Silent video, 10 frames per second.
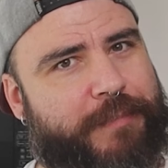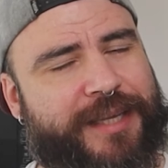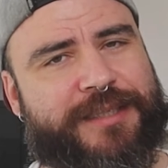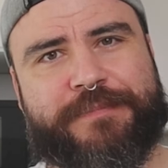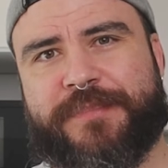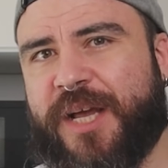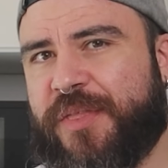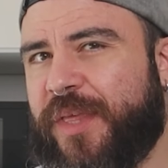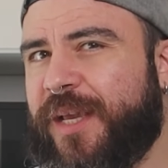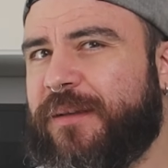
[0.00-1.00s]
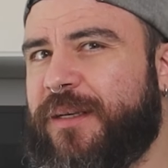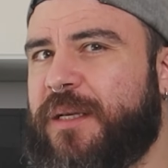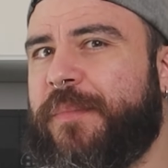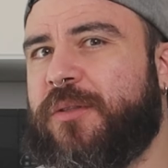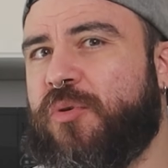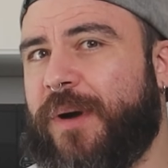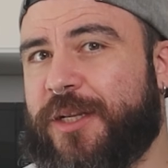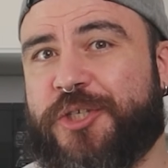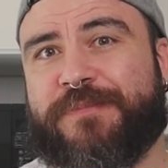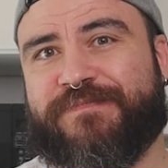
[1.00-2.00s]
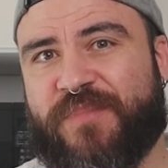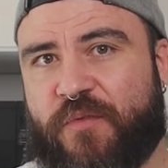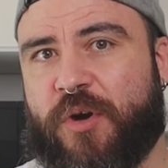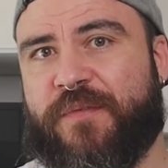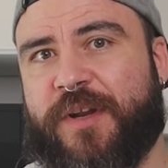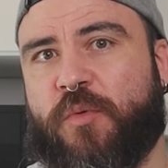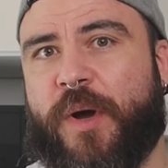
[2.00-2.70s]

But I think it's a bit too much for a flat